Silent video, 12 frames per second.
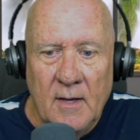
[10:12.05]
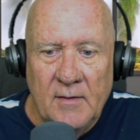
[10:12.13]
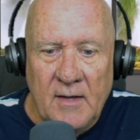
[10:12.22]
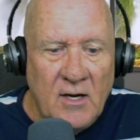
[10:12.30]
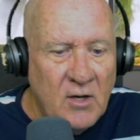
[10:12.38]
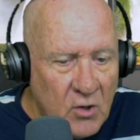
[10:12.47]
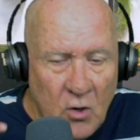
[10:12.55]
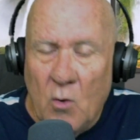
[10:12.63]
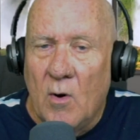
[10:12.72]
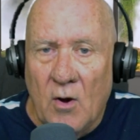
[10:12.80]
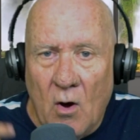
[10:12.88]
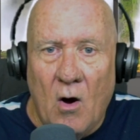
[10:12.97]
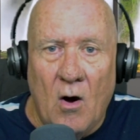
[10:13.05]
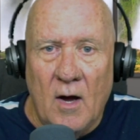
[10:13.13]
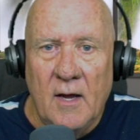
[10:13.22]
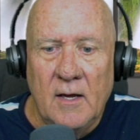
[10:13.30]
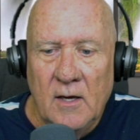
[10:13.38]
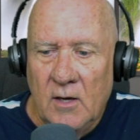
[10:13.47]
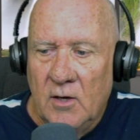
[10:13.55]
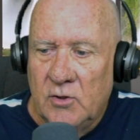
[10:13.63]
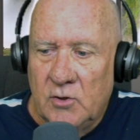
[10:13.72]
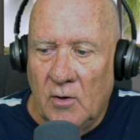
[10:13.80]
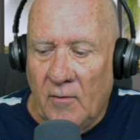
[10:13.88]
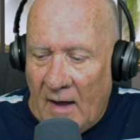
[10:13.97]
then you and I
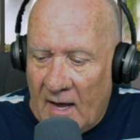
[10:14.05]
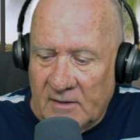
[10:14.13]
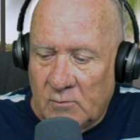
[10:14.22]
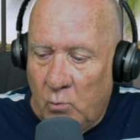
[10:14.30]
should have asked,